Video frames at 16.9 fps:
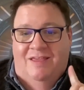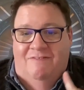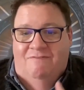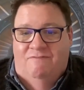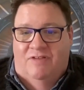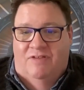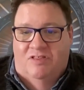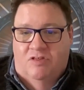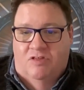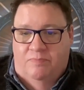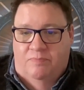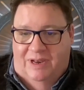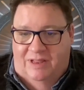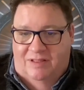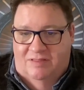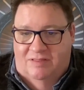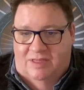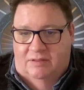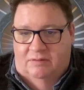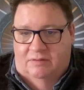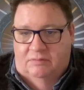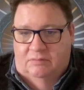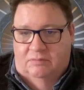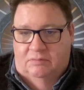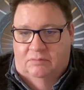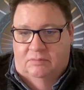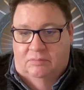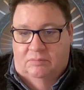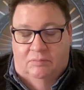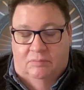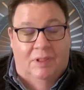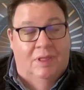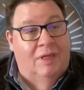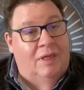visibility,
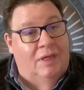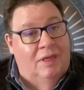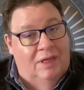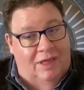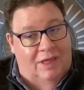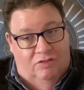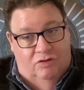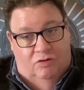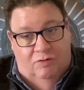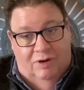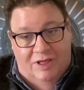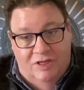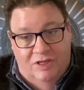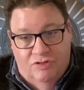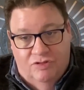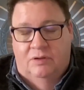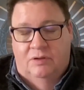integration,